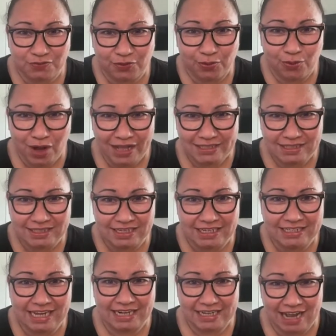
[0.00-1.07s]
For once
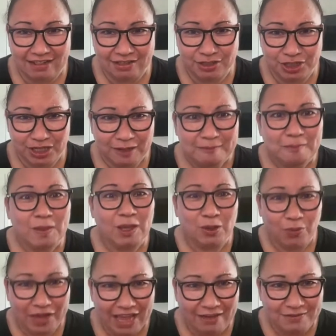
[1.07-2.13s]
in technology,
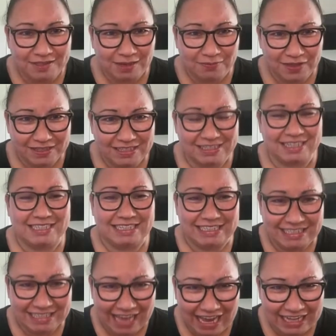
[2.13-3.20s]
we have something that does
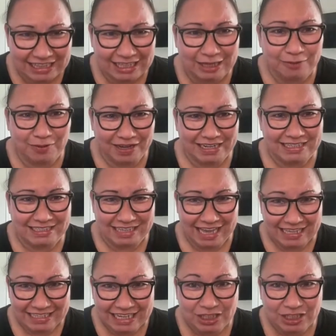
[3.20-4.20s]
exactly what it says.